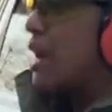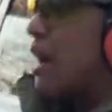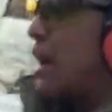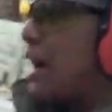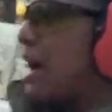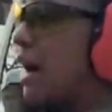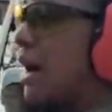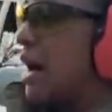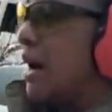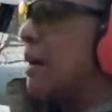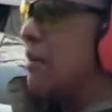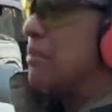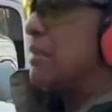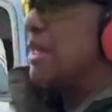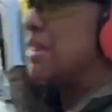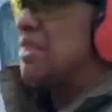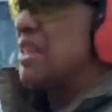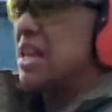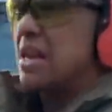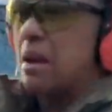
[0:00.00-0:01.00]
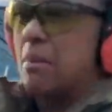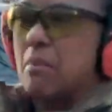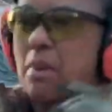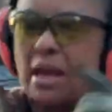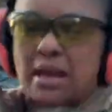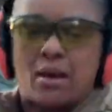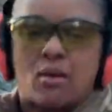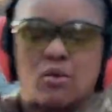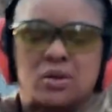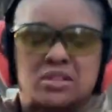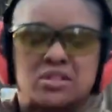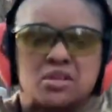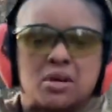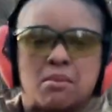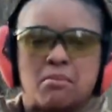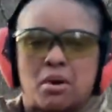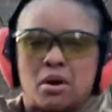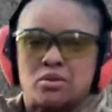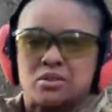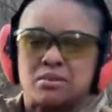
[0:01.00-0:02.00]
And then I may go into a
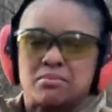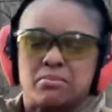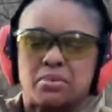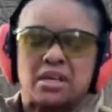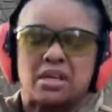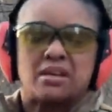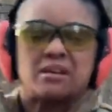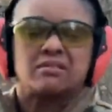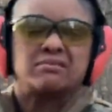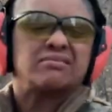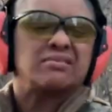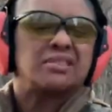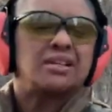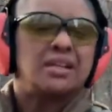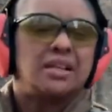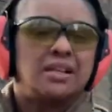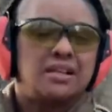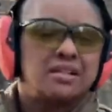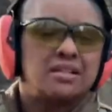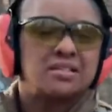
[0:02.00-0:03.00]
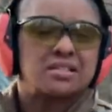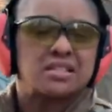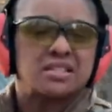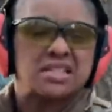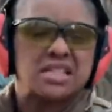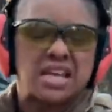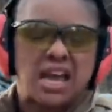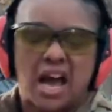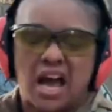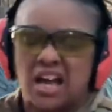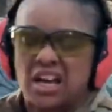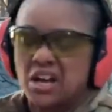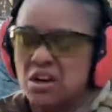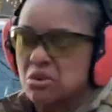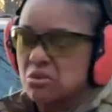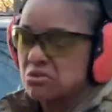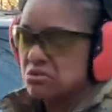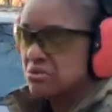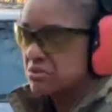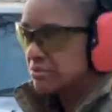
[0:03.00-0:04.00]
Mozambique. Let's just see how it
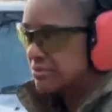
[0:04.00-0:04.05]
goes.